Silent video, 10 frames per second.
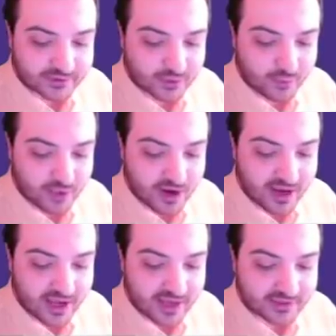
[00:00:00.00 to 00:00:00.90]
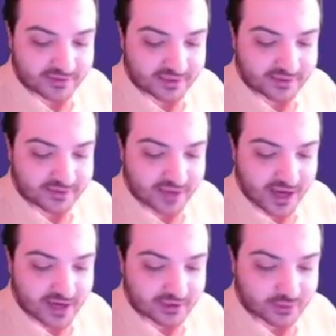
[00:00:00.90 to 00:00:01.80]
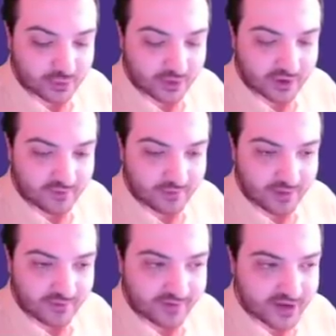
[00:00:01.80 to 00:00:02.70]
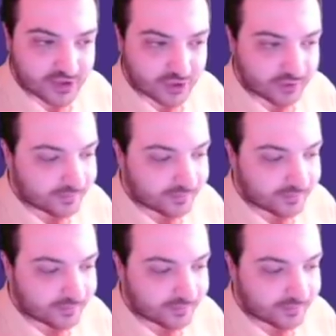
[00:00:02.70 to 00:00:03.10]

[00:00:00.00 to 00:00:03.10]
So why is this any sort of an issue?